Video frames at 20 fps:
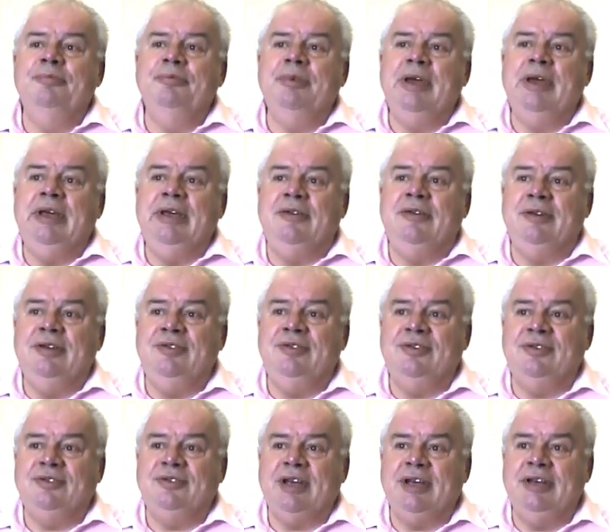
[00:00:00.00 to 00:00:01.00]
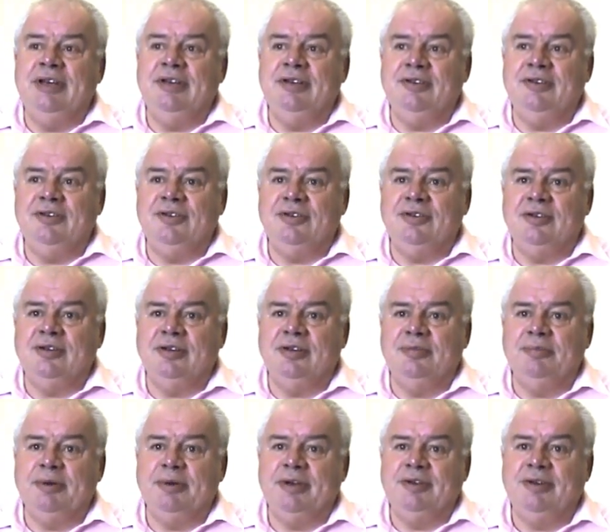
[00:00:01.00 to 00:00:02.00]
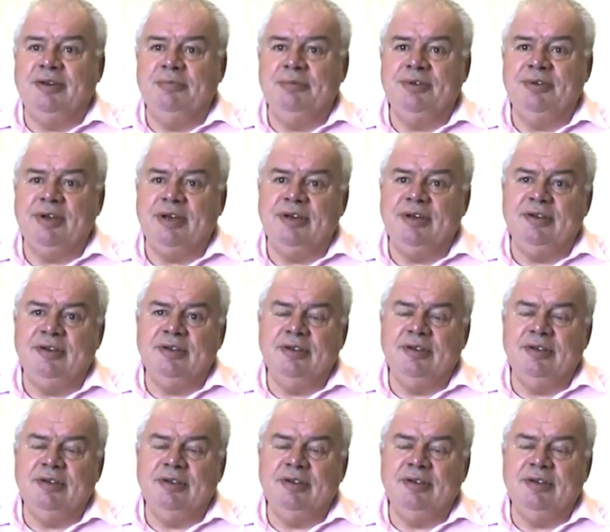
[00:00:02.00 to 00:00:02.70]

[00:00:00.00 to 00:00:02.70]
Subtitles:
increased the standards by 10%.